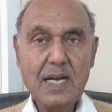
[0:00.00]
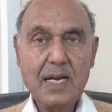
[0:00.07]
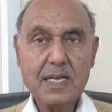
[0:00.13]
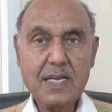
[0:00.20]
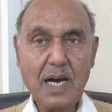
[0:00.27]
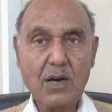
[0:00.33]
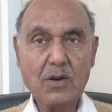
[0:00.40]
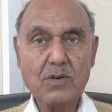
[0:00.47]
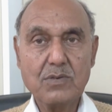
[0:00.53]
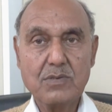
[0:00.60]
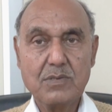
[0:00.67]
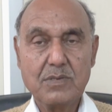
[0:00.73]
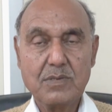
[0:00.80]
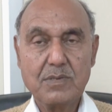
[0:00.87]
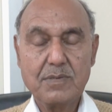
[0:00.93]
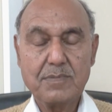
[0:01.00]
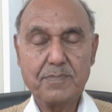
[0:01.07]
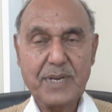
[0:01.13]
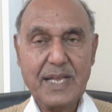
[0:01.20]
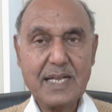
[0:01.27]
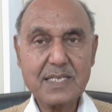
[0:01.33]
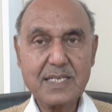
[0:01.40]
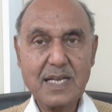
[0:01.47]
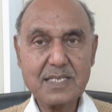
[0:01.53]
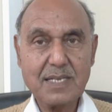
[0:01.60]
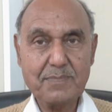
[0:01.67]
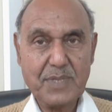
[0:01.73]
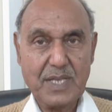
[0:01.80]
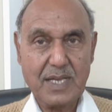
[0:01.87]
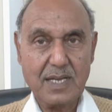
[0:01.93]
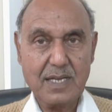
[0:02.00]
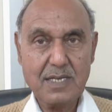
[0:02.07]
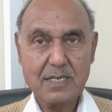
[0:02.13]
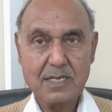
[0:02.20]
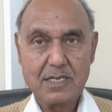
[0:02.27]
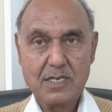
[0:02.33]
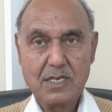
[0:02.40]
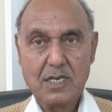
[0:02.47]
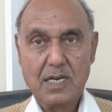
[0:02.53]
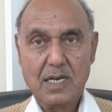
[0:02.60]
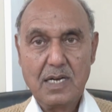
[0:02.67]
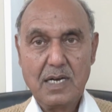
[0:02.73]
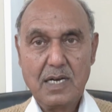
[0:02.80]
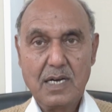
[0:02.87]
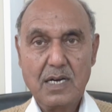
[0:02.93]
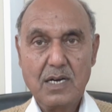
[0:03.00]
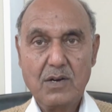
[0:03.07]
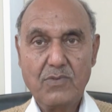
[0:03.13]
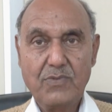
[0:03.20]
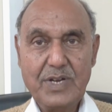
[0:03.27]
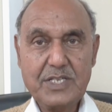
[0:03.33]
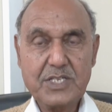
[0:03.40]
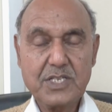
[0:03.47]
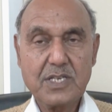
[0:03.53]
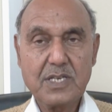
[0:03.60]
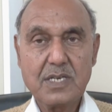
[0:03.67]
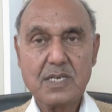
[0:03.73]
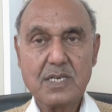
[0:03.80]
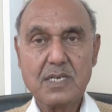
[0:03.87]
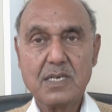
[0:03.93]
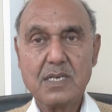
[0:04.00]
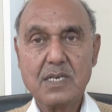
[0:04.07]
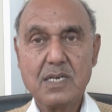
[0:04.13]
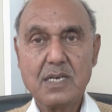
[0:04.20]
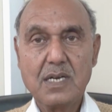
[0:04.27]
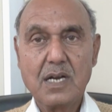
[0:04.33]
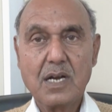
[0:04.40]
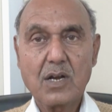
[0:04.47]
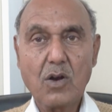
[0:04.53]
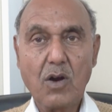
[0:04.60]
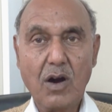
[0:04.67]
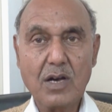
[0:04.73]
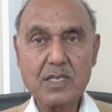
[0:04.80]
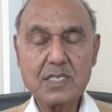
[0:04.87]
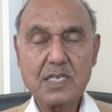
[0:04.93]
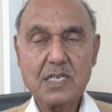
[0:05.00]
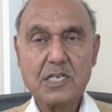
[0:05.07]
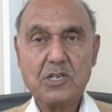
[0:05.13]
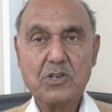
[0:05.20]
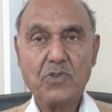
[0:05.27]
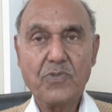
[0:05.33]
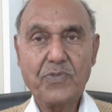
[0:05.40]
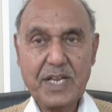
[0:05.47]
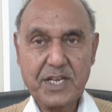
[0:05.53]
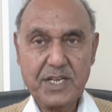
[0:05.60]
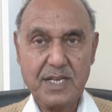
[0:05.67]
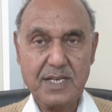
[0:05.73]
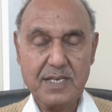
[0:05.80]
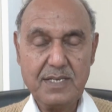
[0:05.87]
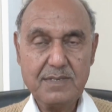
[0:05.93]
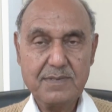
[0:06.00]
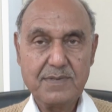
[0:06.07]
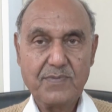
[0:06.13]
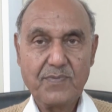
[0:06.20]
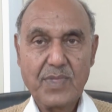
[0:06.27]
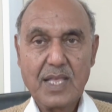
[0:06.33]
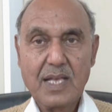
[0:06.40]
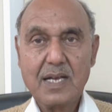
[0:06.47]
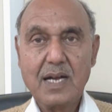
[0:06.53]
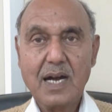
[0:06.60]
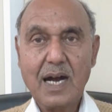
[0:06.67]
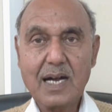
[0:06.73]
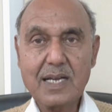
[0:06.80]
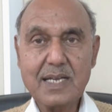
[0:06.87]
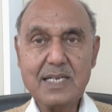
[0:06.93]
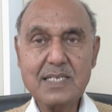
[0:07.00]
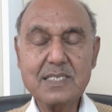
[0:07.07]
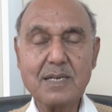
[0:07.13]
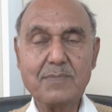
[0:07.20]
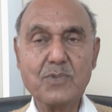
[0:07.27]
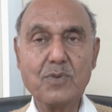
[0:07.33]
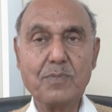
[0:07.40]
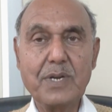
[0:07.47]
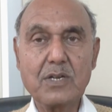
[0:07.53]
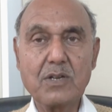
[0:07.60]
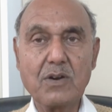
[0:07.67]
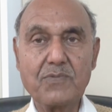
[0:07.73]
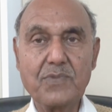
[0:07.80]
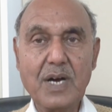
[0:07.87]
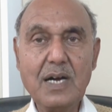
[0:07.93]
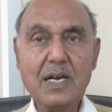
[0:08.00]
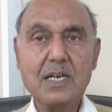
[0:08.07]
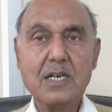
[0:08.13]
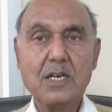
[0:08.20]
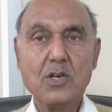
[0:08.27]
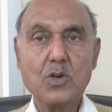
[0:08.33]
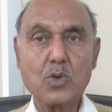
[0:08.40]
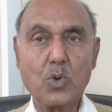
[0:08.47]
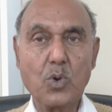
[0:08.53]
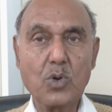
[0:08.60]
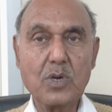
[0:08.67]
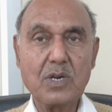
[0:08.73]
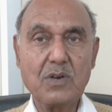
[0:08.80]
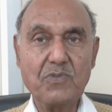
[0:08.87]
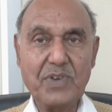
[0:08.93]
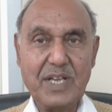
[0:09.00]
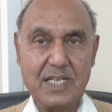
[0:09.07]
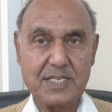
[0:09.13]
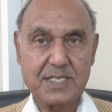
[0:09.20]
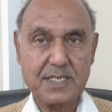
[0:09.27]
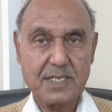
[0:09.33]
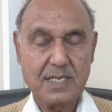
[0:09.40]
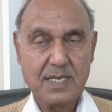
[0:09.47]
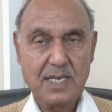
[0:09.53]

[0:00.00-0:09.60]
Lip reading: Now, brakes are something which cause friction against the movement of the road wheels,